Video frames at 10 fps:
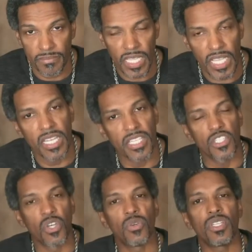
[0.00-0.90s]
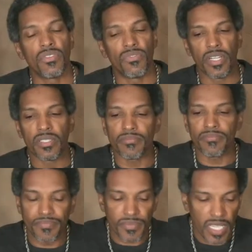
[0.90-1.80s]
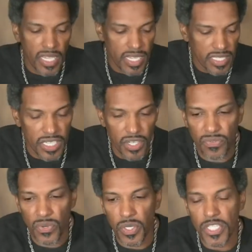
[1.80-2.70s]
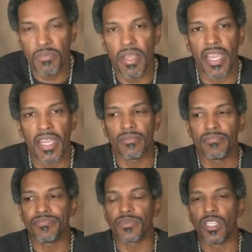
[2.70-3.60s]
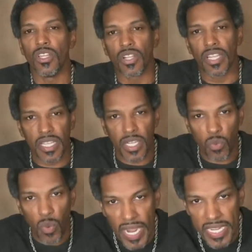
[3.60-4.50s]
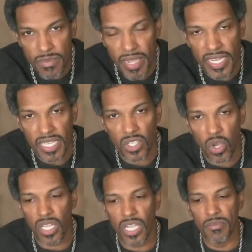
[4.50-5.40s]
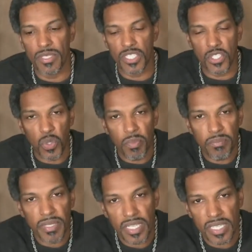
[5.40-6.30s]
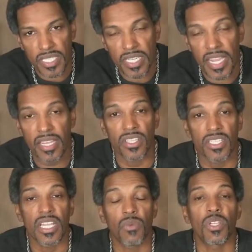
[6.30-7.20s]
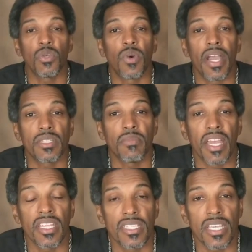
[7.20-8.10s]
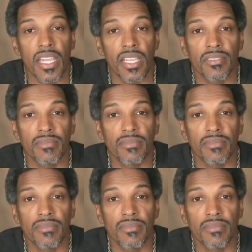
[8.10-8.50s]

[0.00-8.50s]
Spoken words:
It is no different than a foolish man looking at a wise man and calling him stupid because he can't understand what the wise man is saying.